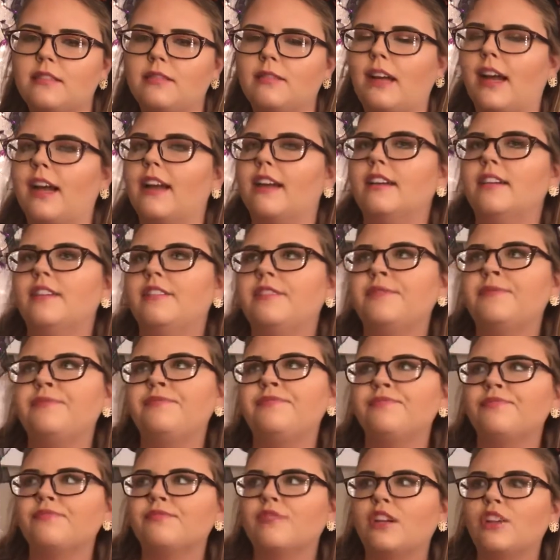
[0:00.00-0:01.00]
like,
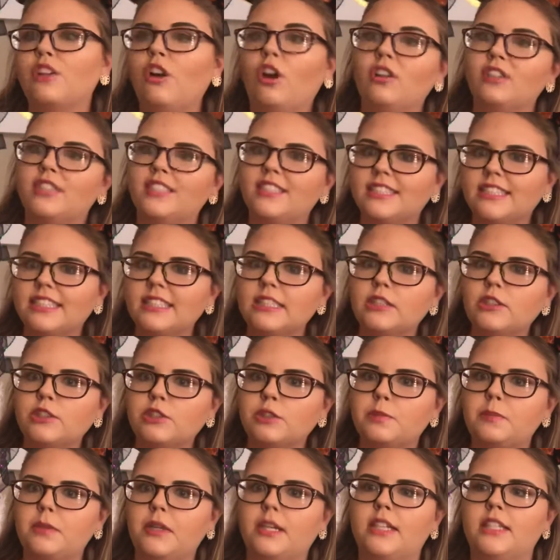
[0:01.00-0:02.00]
not
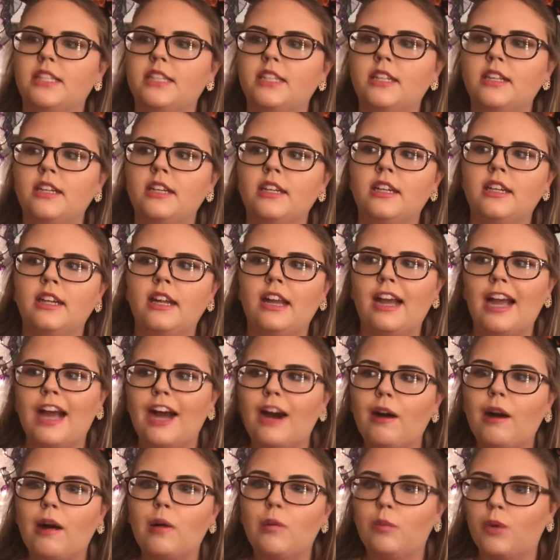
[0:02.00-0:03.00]
skills, but
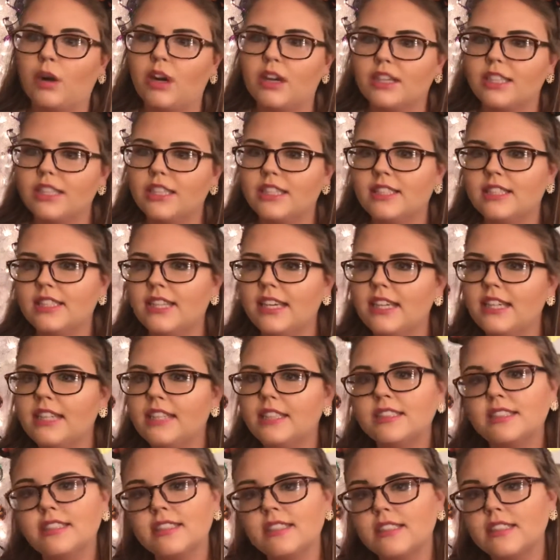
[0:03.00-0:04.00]
how I worded
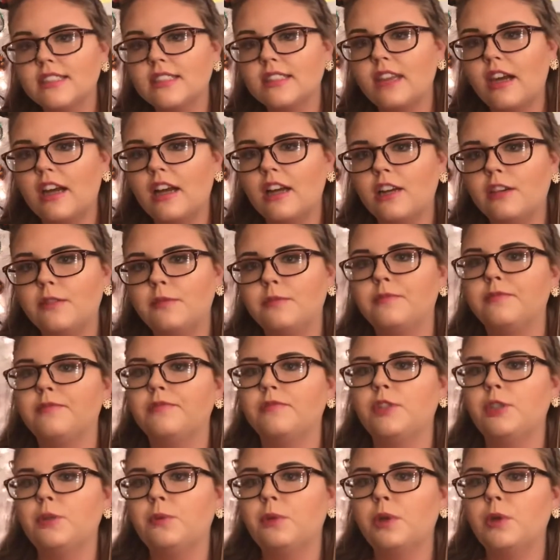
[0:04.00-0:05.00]
things.
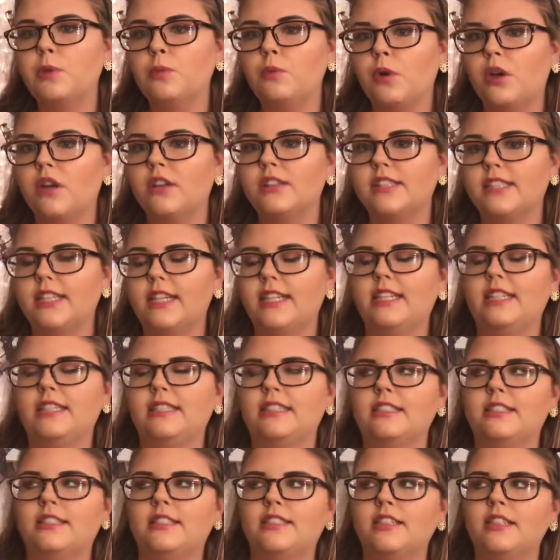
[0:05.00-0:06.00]
You want to word
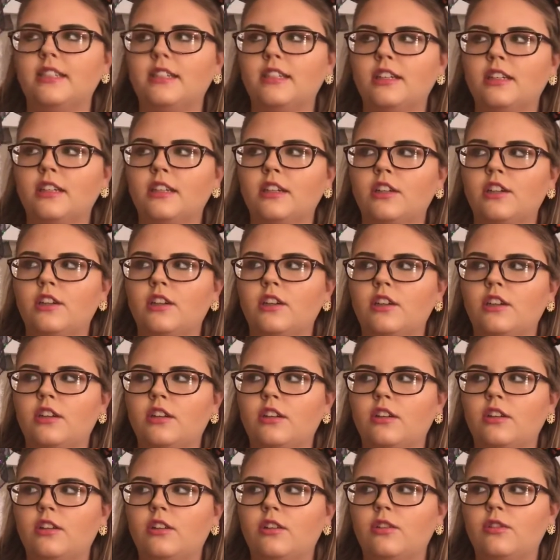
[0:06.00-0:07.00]
things
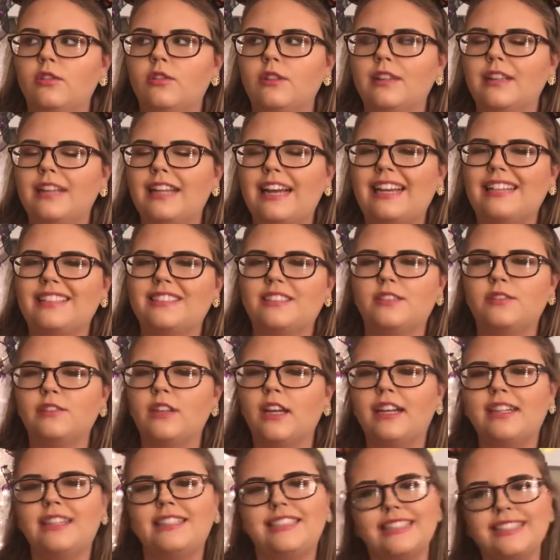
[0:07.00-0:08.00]
as
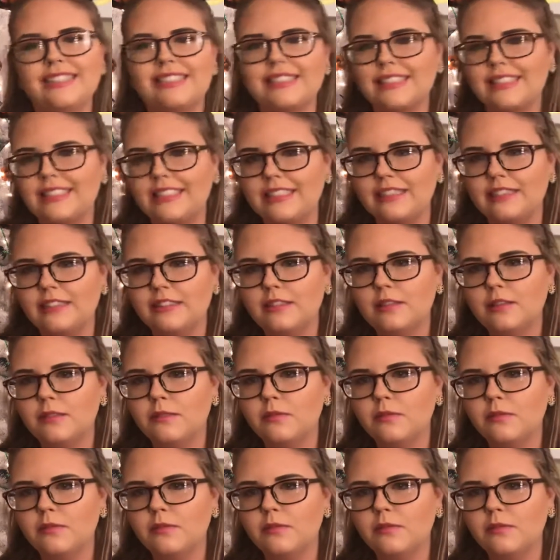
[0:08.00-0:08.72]
a Disney